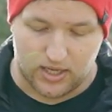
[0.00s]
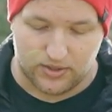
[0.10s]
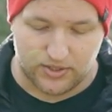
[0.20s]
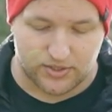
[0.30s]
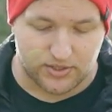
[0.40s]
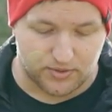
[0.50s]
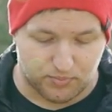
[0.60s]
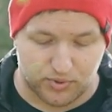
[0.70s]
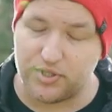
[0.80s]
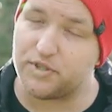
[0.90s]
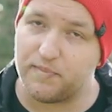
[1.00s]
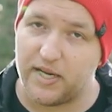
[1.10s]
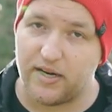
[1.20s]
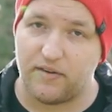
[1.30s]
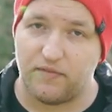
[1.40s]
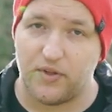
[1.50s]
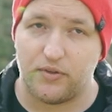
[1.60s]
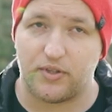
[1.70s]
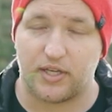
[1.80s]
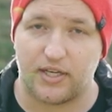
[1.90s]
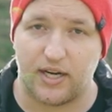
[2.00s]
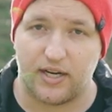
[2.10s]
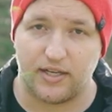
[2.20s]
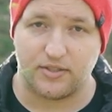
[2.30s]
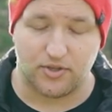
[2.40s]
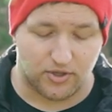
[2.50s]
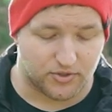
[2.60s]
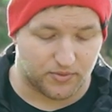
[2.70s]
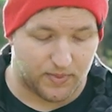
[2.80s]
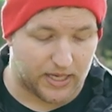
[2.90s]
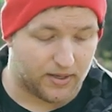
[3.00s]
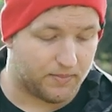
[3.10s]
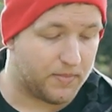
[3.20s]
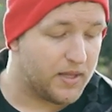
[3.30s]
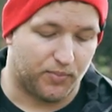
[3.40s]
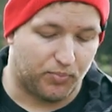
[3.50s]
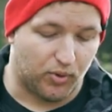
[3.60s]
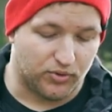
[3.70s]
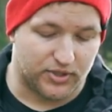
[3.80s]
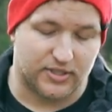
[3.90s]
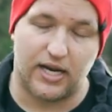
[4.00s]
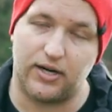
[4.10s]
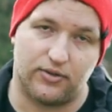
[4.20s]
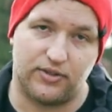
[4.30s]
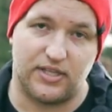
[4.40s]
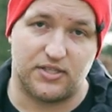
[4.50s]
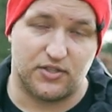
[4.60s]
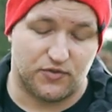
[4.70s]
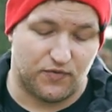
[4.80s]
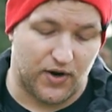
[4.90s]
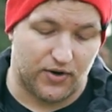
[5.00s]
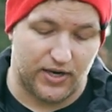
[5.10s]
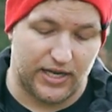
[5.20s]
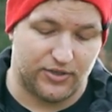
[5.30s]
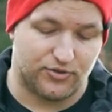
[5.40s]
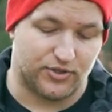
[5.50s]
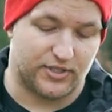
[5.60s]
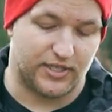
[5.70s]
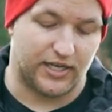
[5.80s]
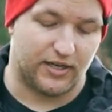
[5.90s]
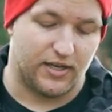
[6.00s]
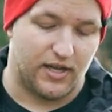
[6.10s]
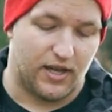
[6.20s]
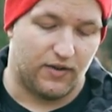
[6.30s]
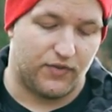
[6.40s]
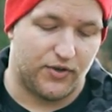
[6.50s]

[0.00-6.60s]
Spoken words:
This is a British-made Enfield. The Canadians also made them. The bolt design on these is very interesting. If